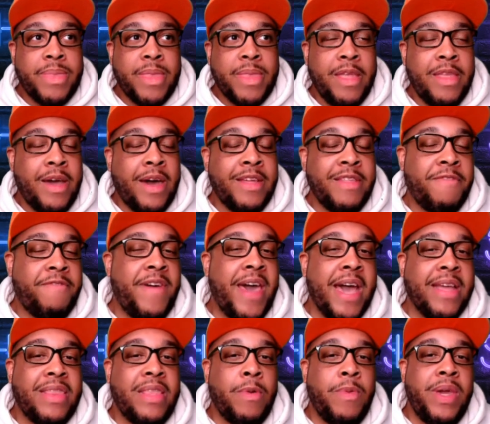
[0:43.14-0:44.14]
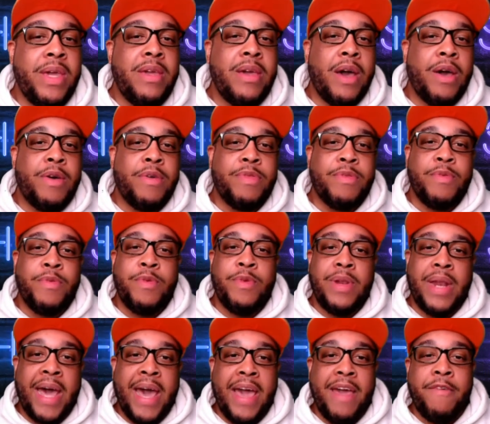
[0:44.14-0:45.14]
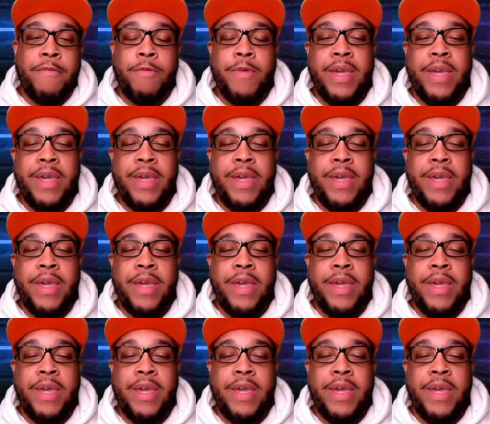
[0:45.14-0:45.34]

the fact that we go through life,